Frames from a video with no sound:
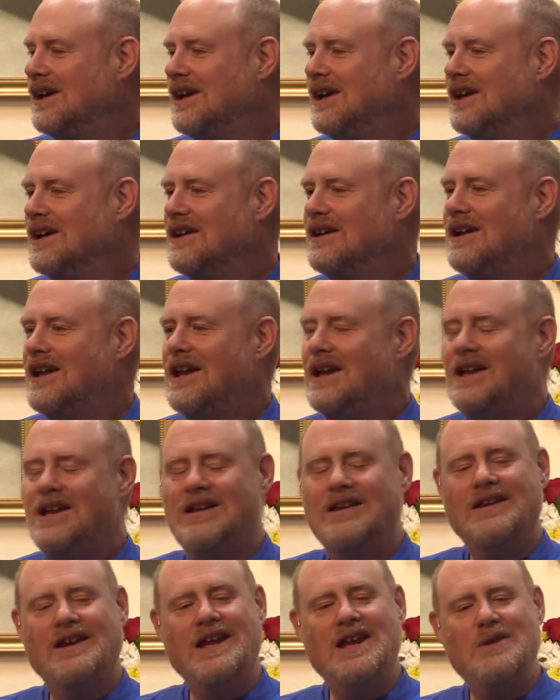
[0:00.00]
And
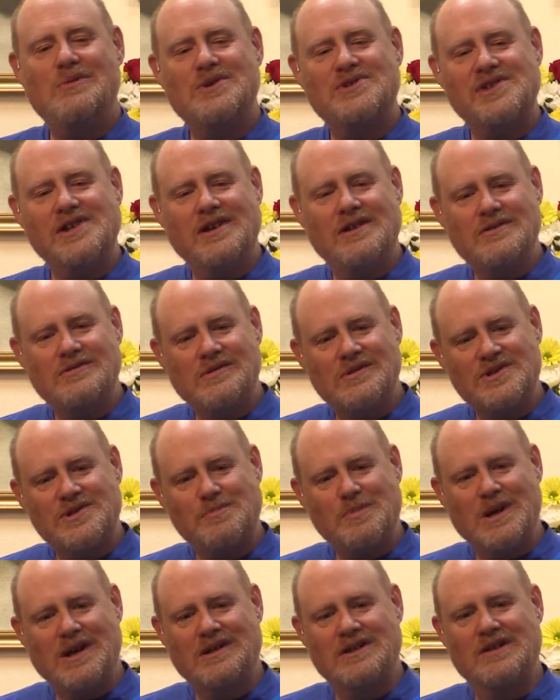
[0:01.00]
he was
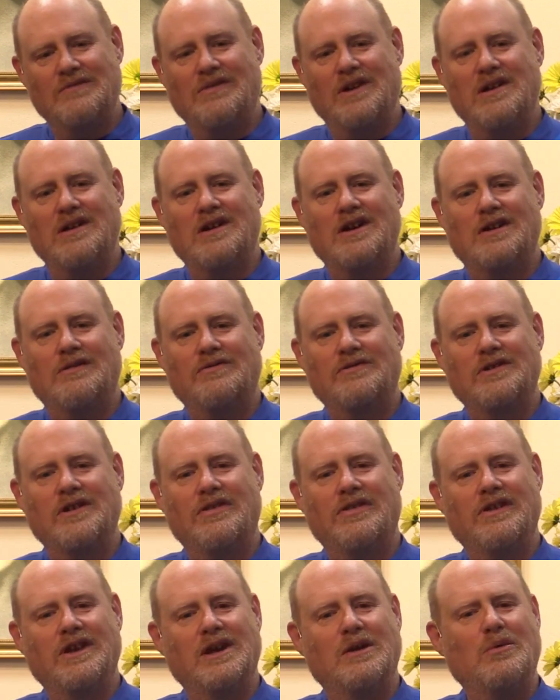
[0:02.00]
introspective enough to
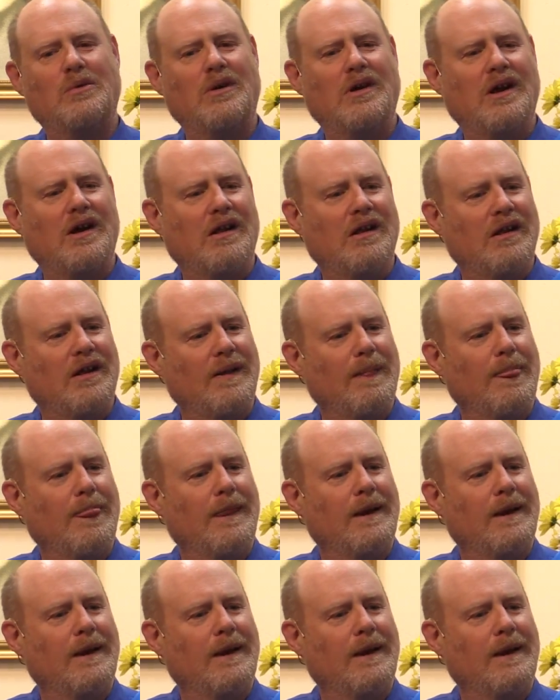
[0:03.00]
think, well,